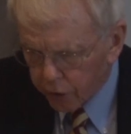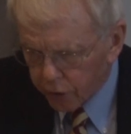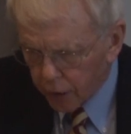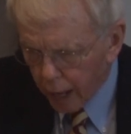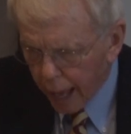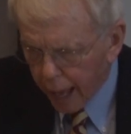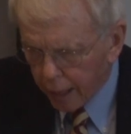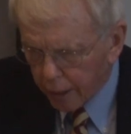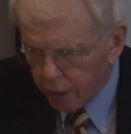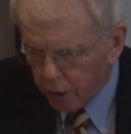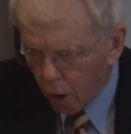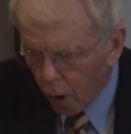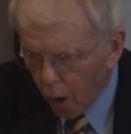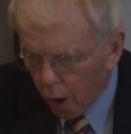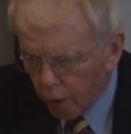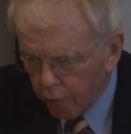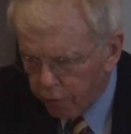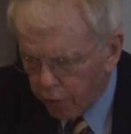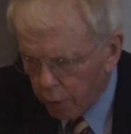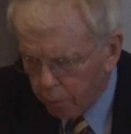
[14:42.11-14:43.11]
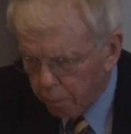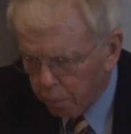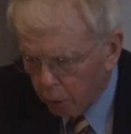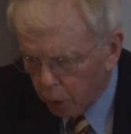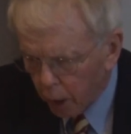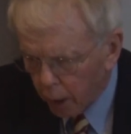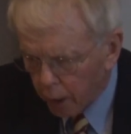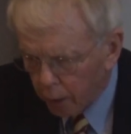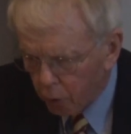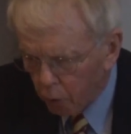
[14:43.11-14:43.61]
standoff and
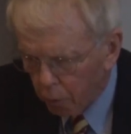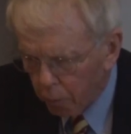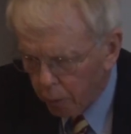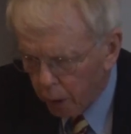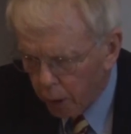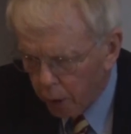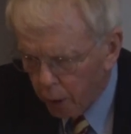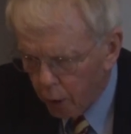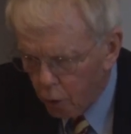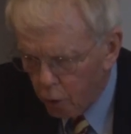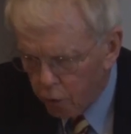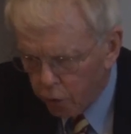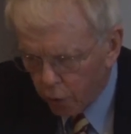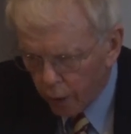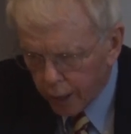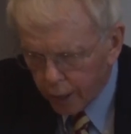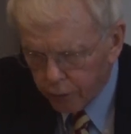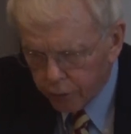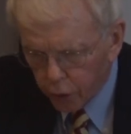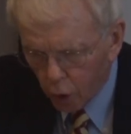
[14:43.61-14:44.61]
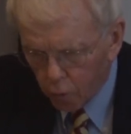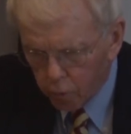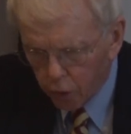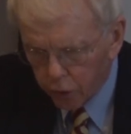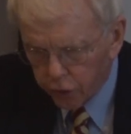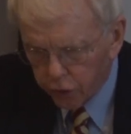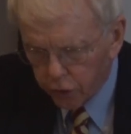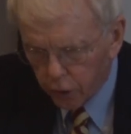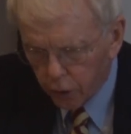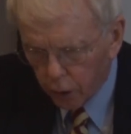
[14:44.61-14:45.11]
political maneuverings
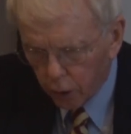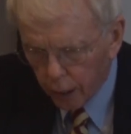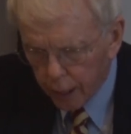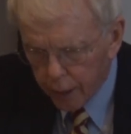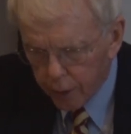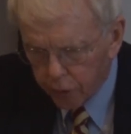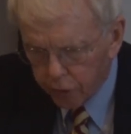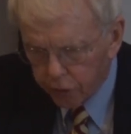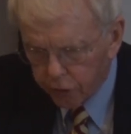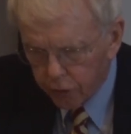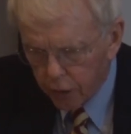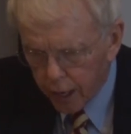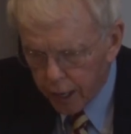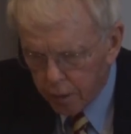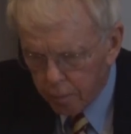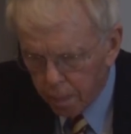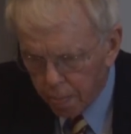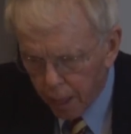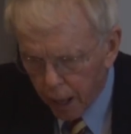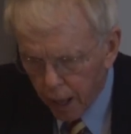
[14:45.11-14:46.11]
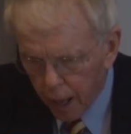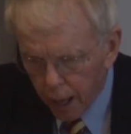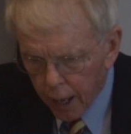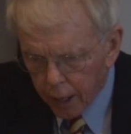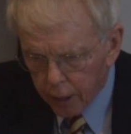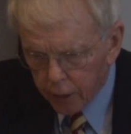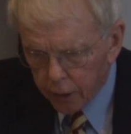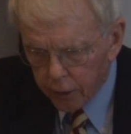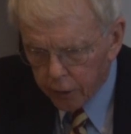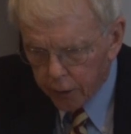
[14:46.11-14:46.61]
over Scalia's seat
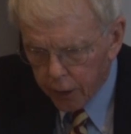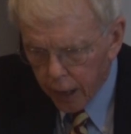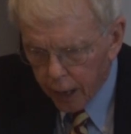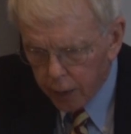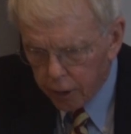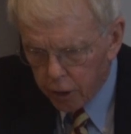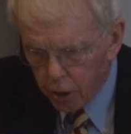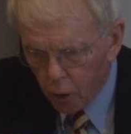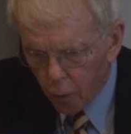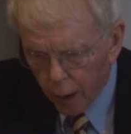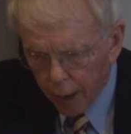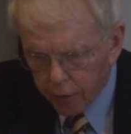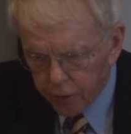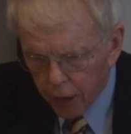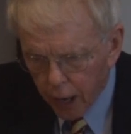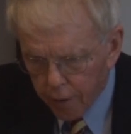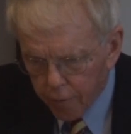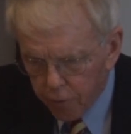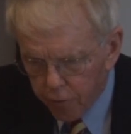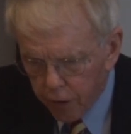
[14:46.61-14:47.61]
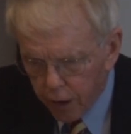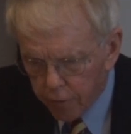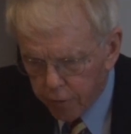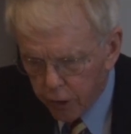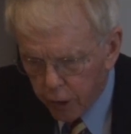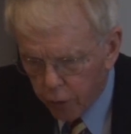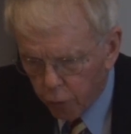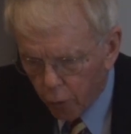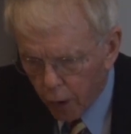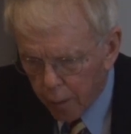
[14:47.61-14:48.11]
continue as a
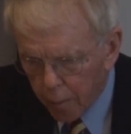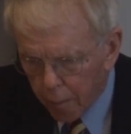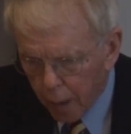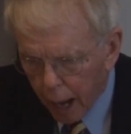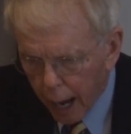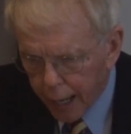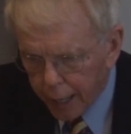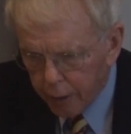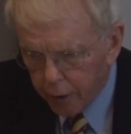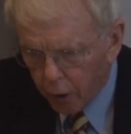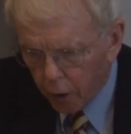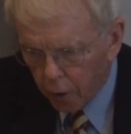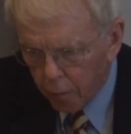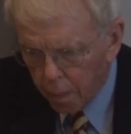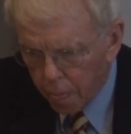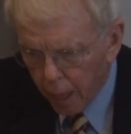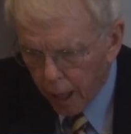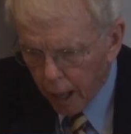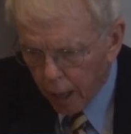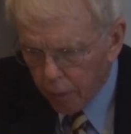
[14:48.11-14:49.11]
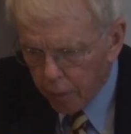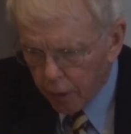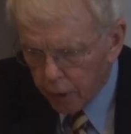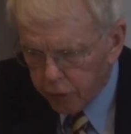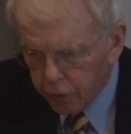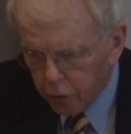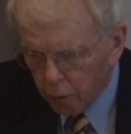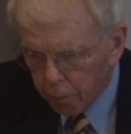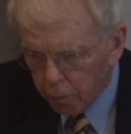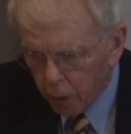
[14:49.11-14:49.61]
vivid reminder
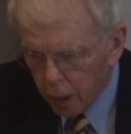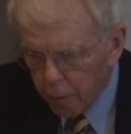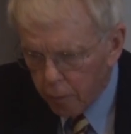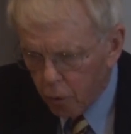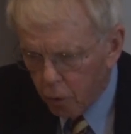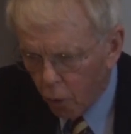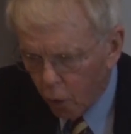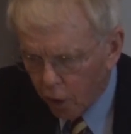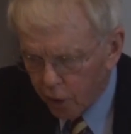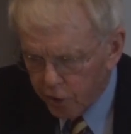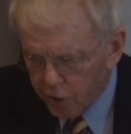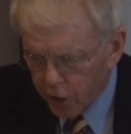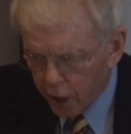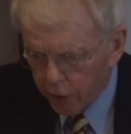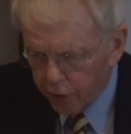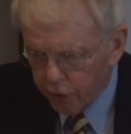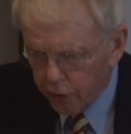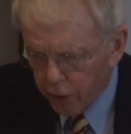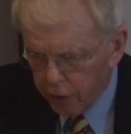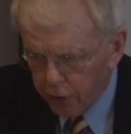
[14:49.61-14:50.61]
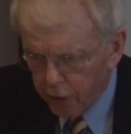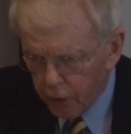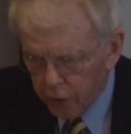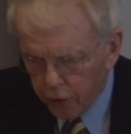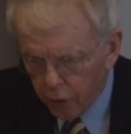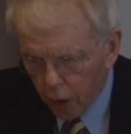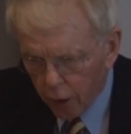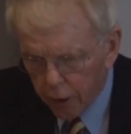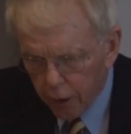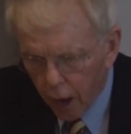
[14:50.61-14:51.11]
that Supreme Court
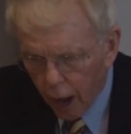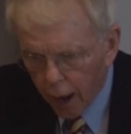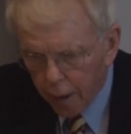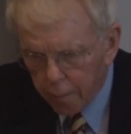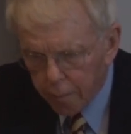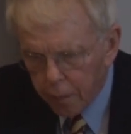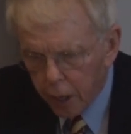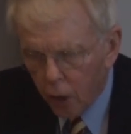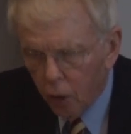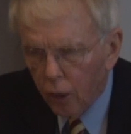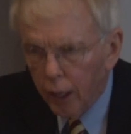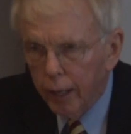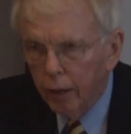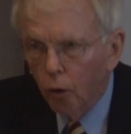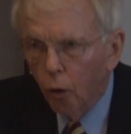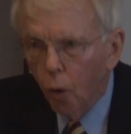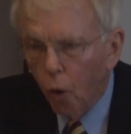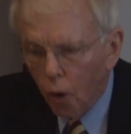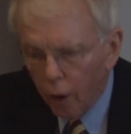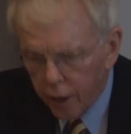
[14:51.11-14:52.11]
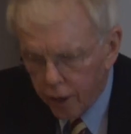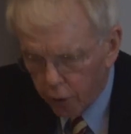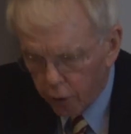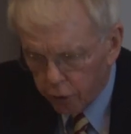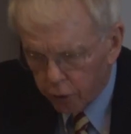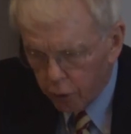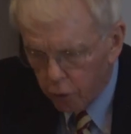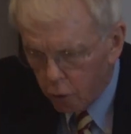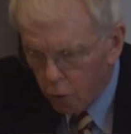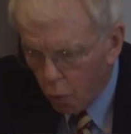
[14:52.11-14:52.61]
justices are not merely
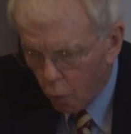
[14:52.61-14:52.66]
lawyers who